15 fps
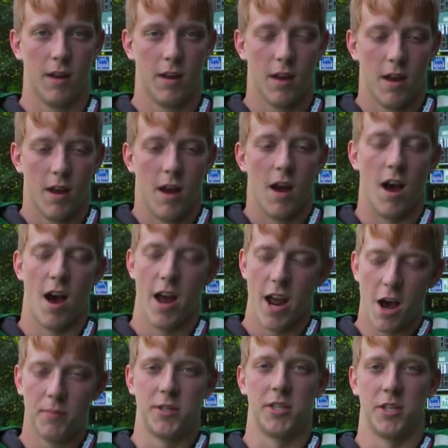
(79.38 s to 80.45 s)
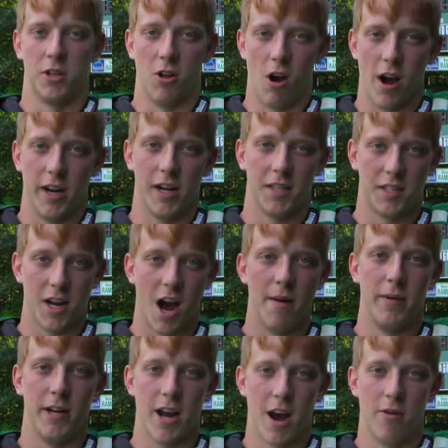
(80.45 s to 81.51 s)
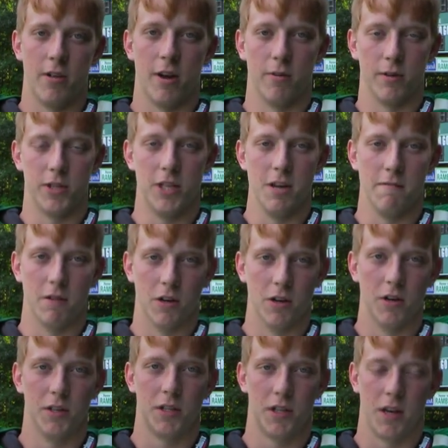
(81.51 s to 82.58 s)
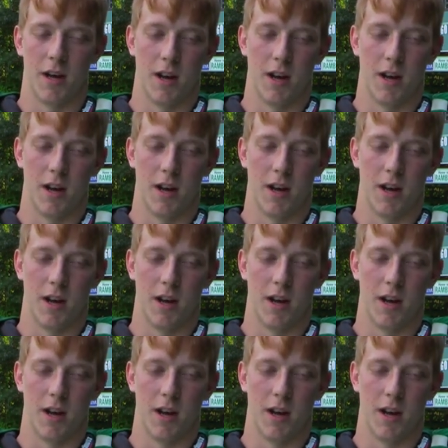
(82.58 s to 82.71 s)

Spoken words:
It helps us a lot. It gets timing down with our receivers.